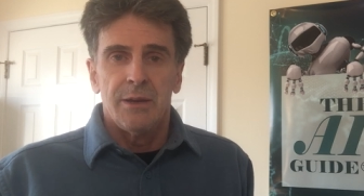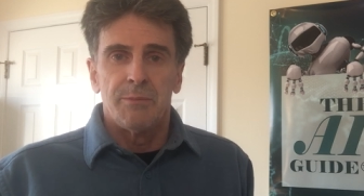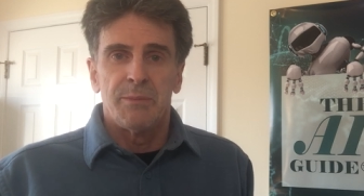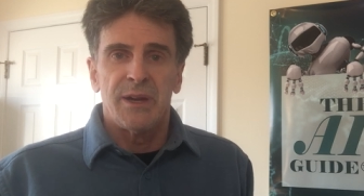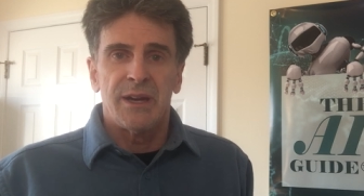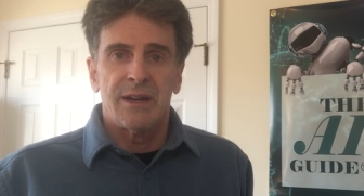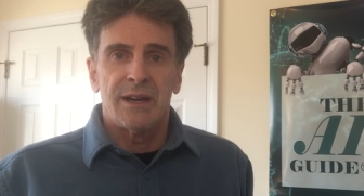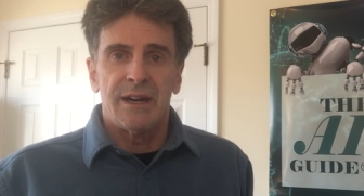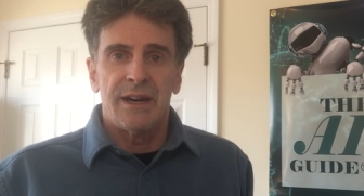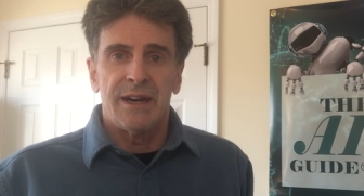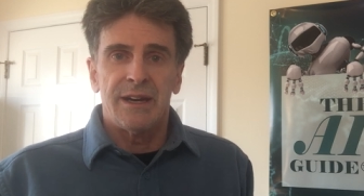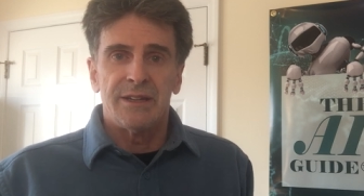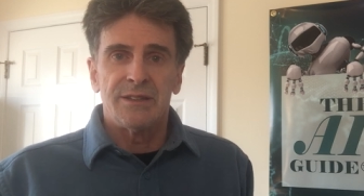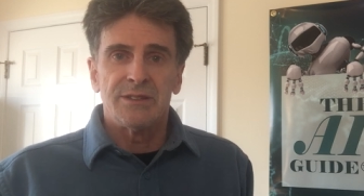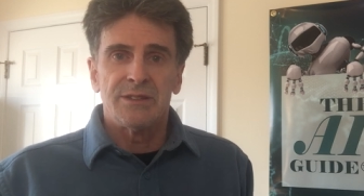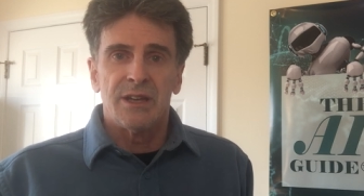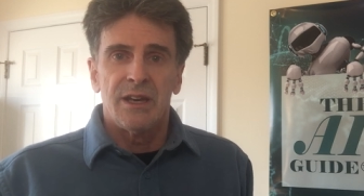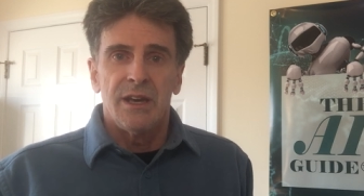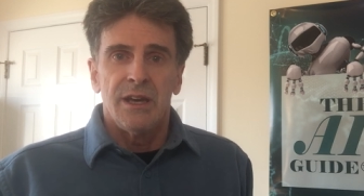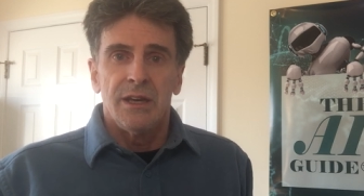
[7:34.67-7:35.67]

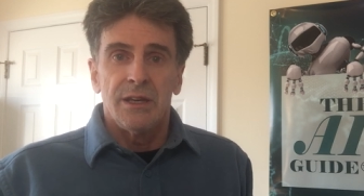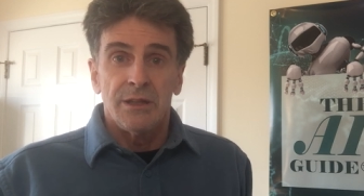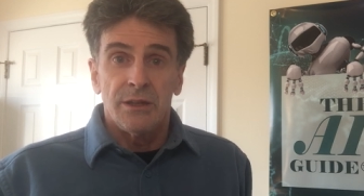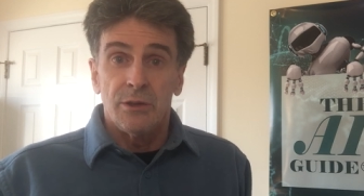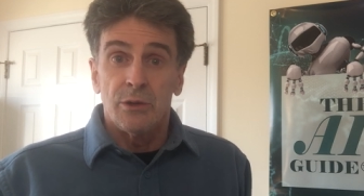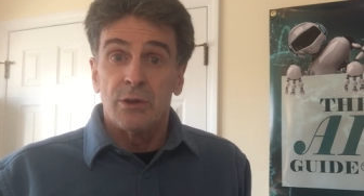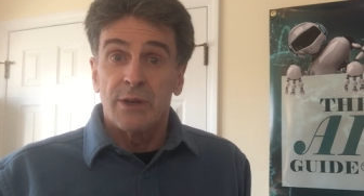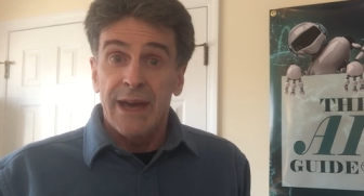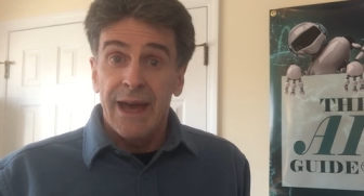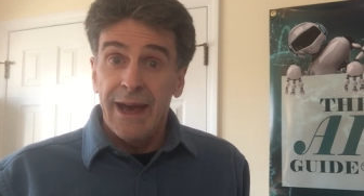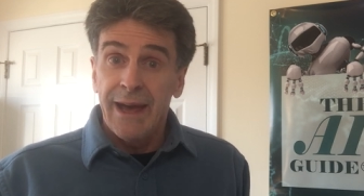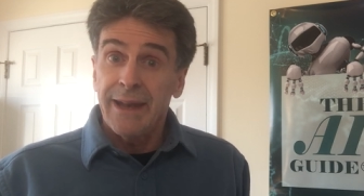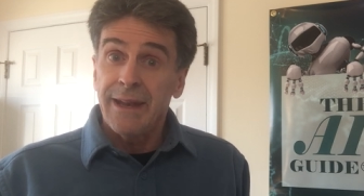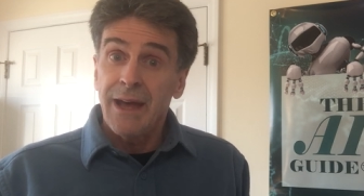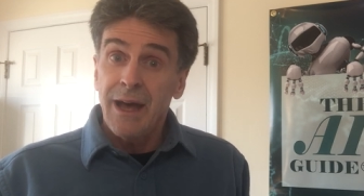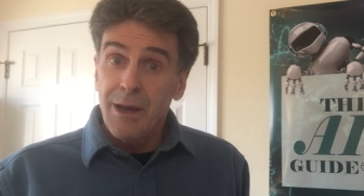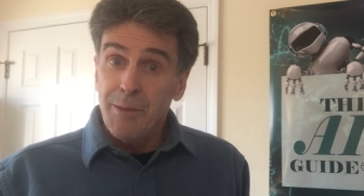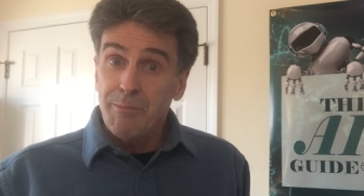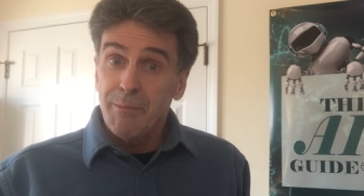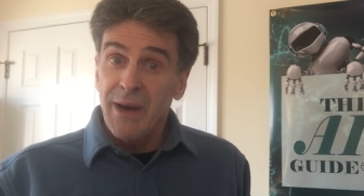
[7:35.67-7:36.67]
Because you
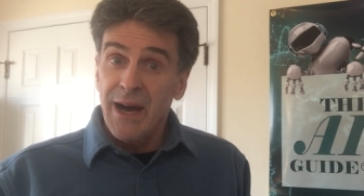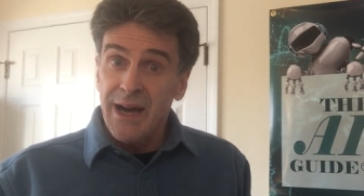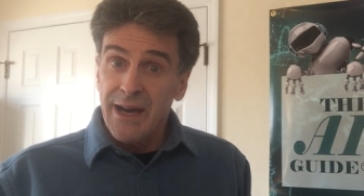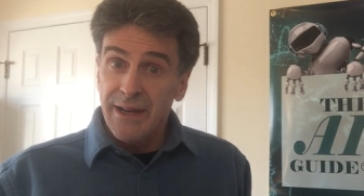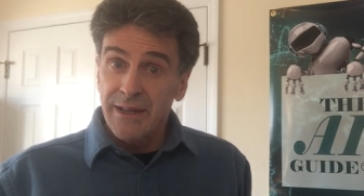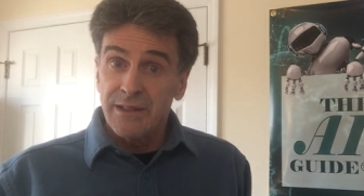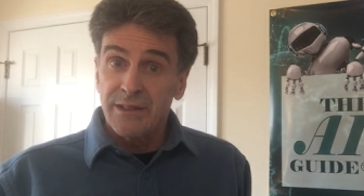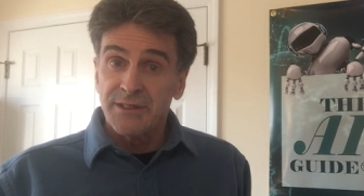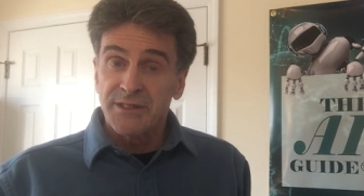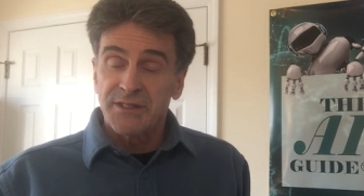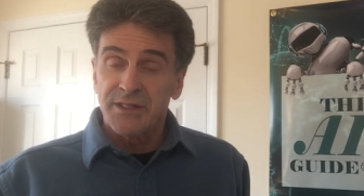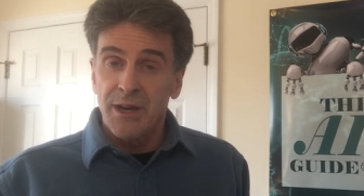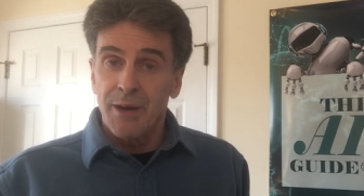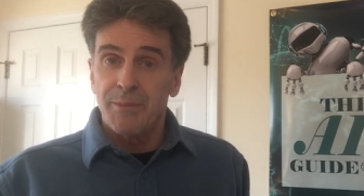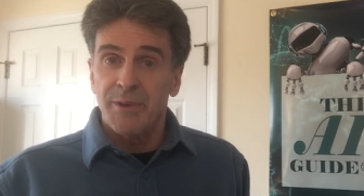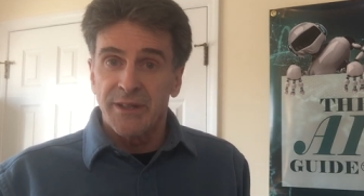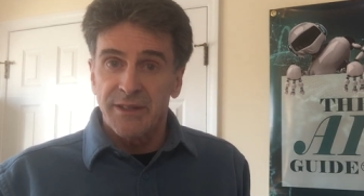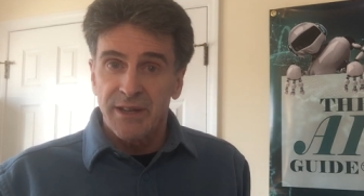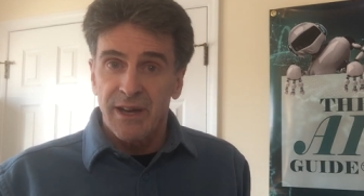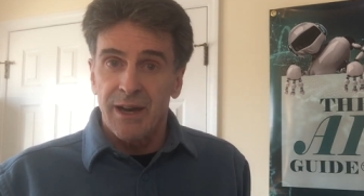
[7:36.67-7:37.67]
cannot model
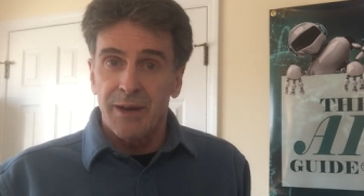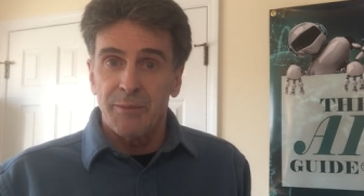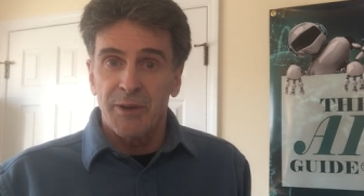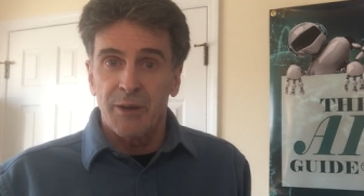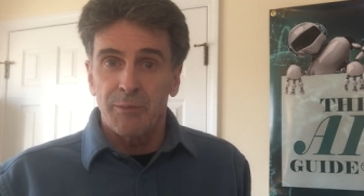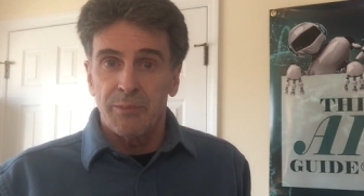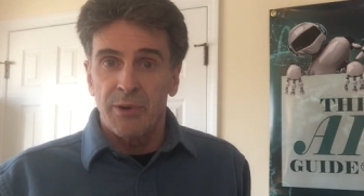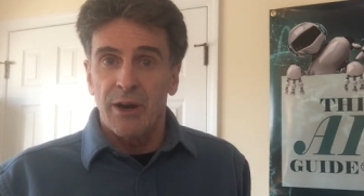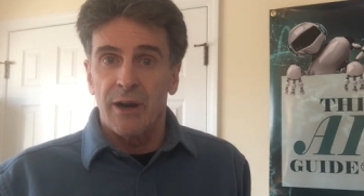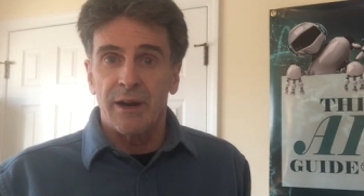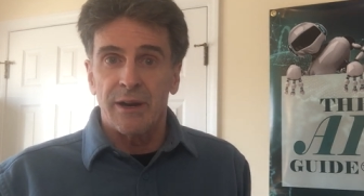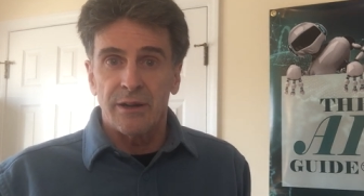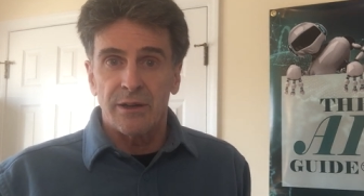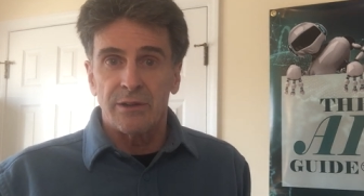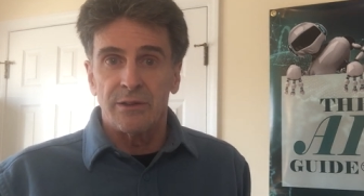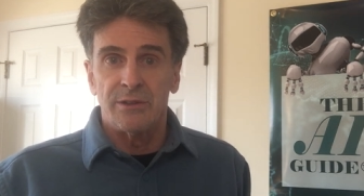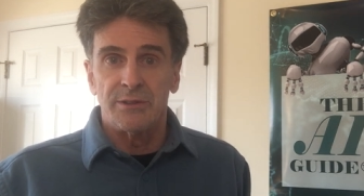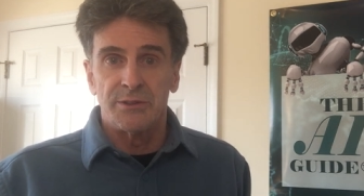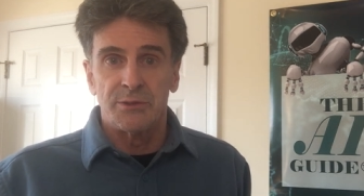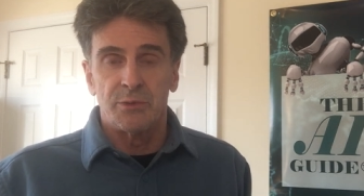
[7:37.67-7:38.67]
subatomic
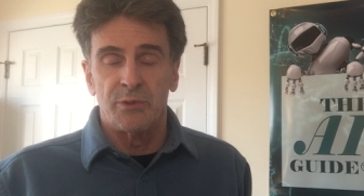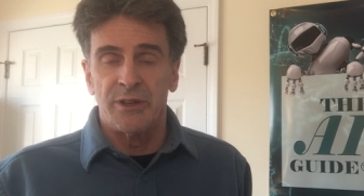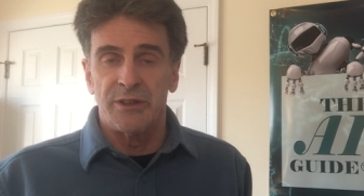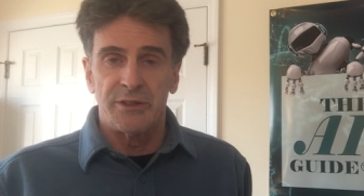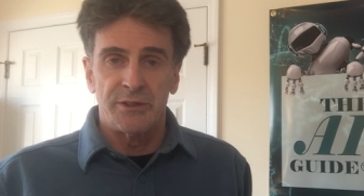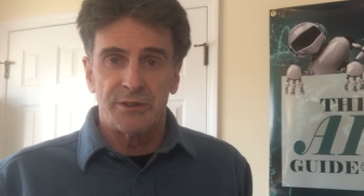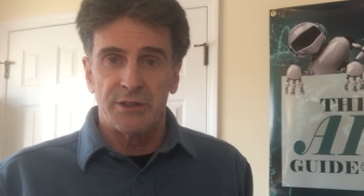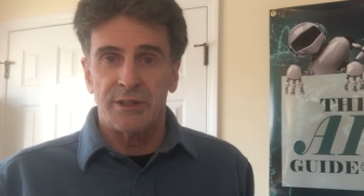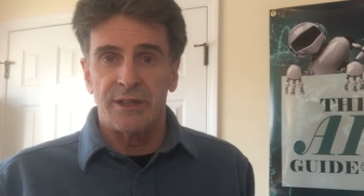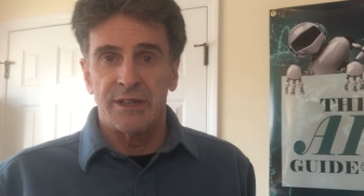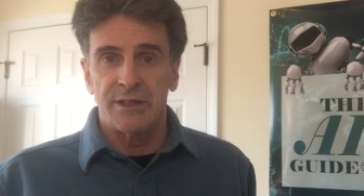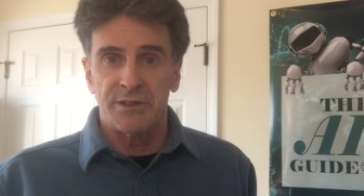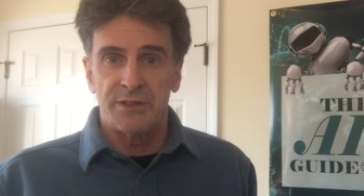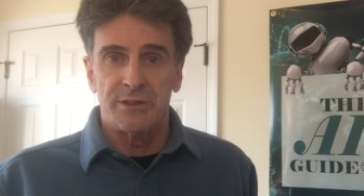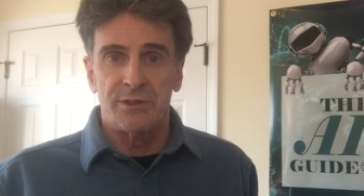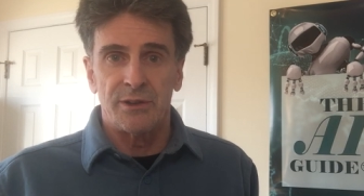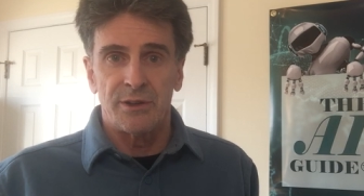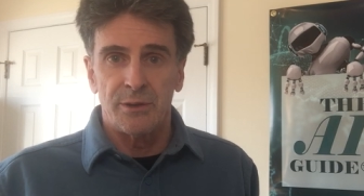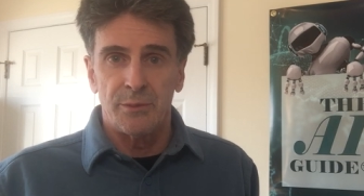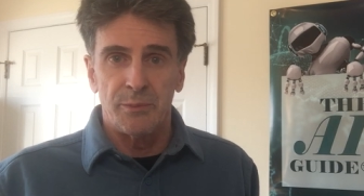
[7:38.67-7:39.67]
particles with a
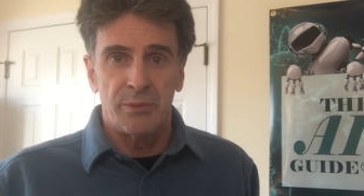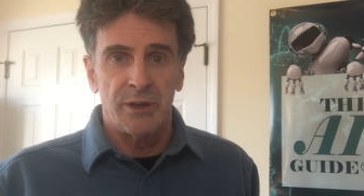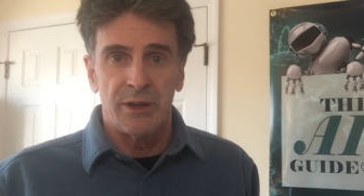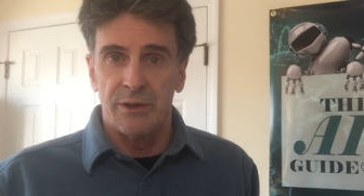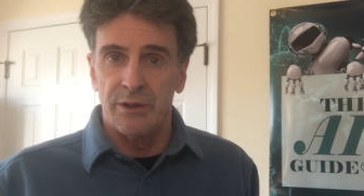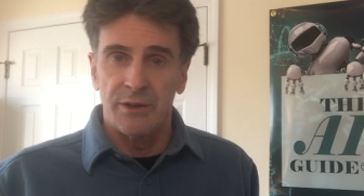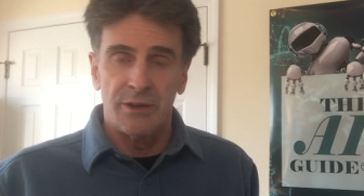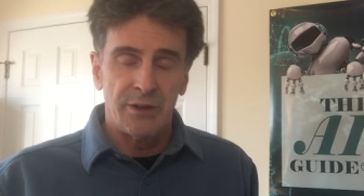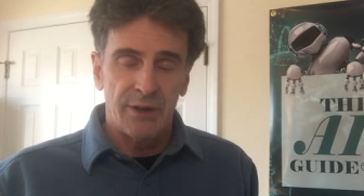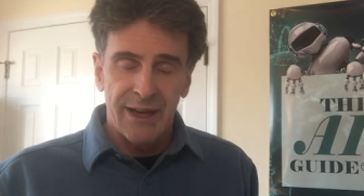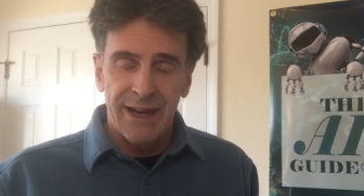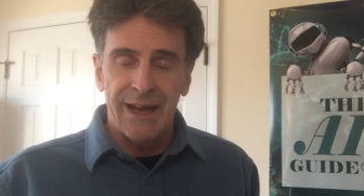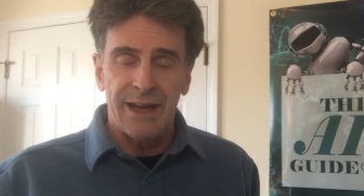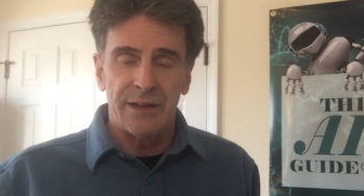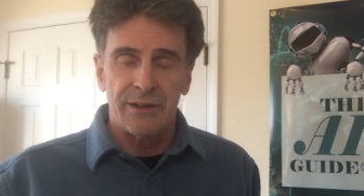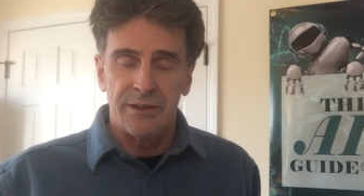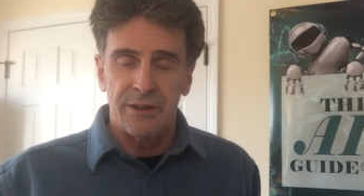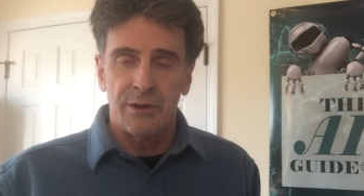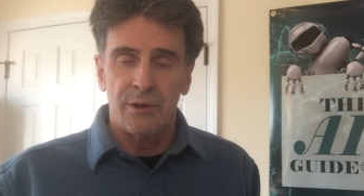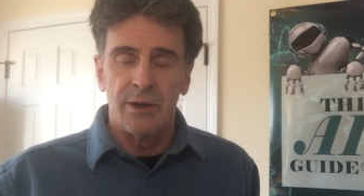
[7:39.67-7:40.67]
traditional computer. You
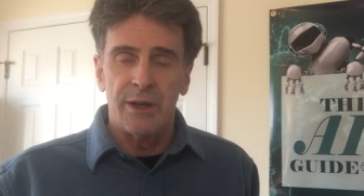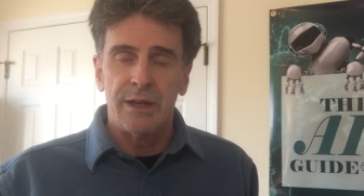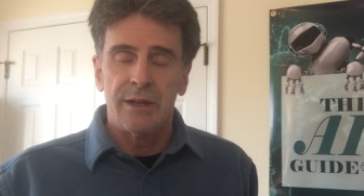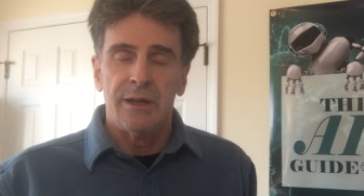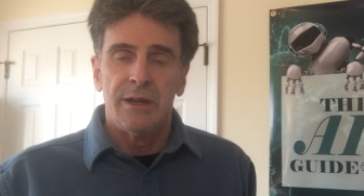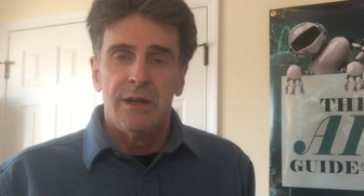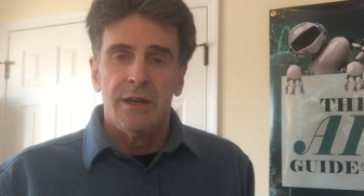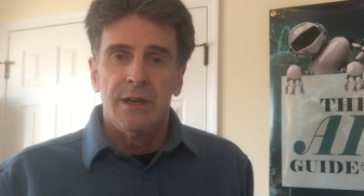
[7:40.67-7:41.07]
can't do it.